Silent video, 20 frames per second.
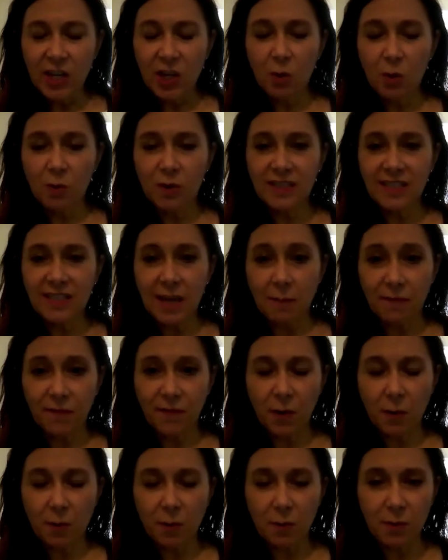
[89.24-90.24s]
you will step
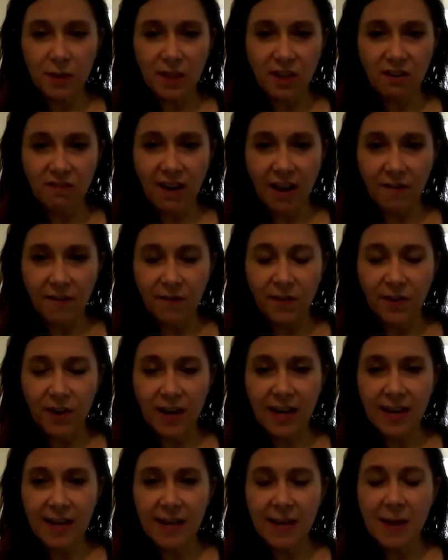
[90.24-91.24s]
forward with your right
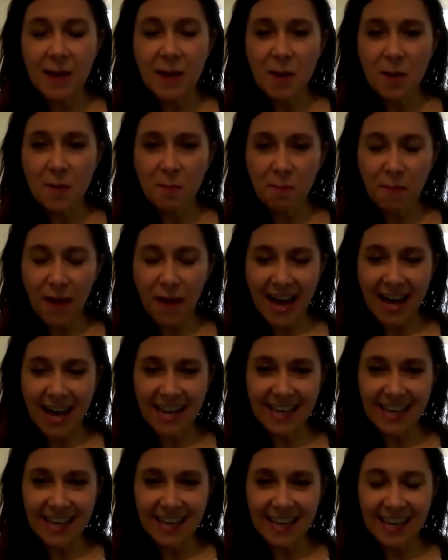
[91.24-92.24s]
foot,
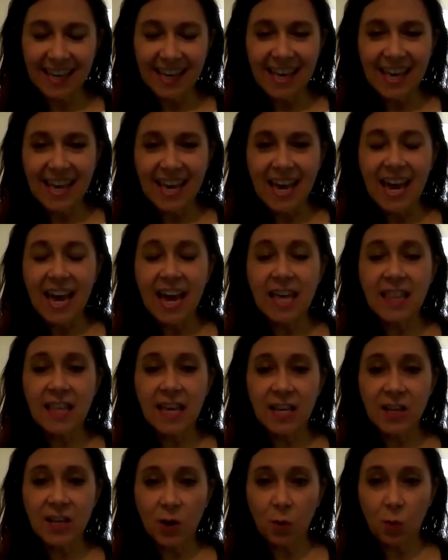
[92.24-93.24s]
back, and
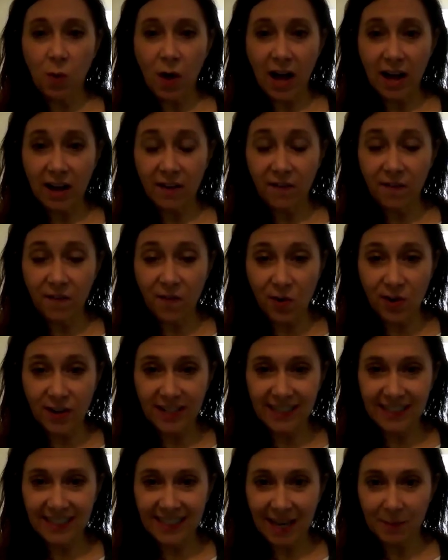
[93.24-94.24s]
then you'll walk 4
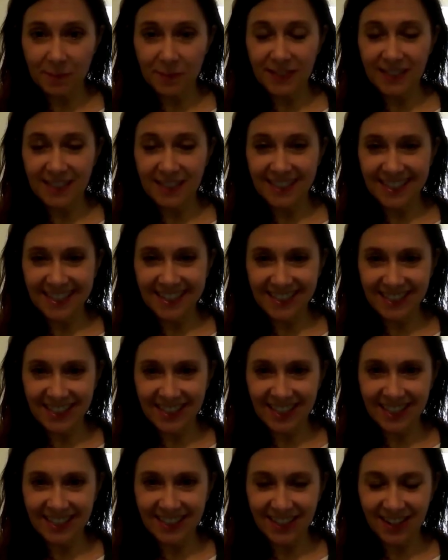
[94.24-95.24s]
steps
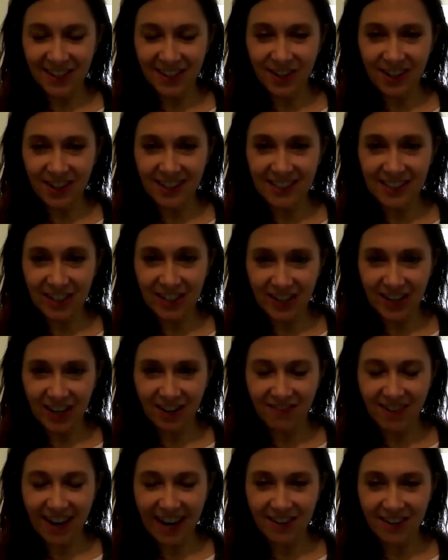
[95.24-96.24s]
into the circle,
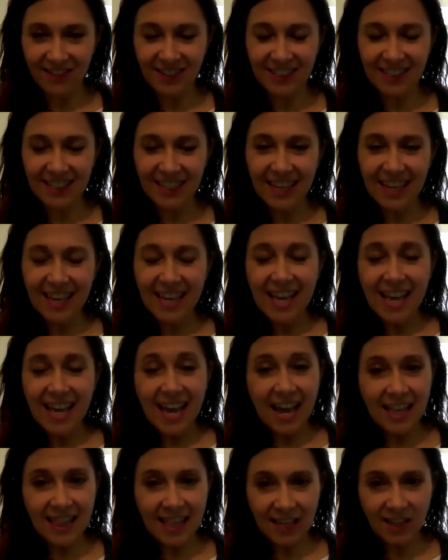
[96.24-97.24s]
turning around,
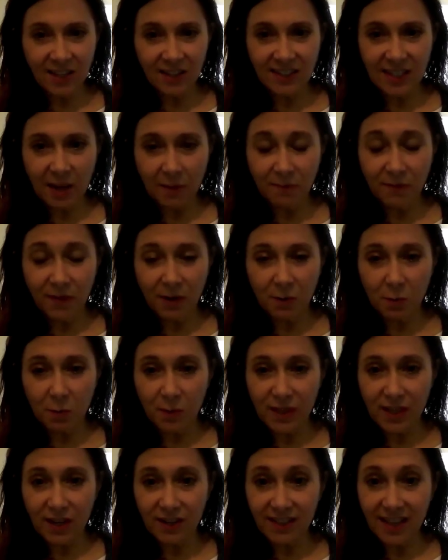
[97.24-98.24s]
and then you'll step forward
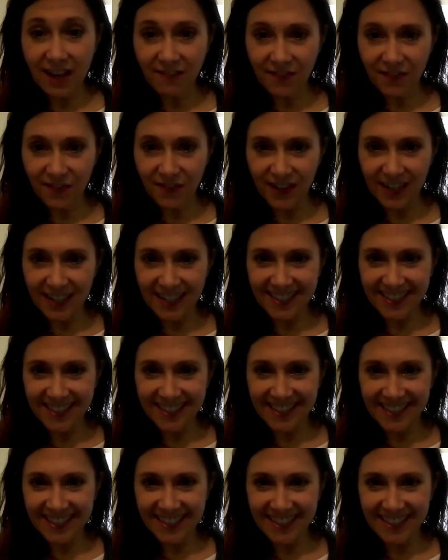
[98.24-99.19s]
with your left foot,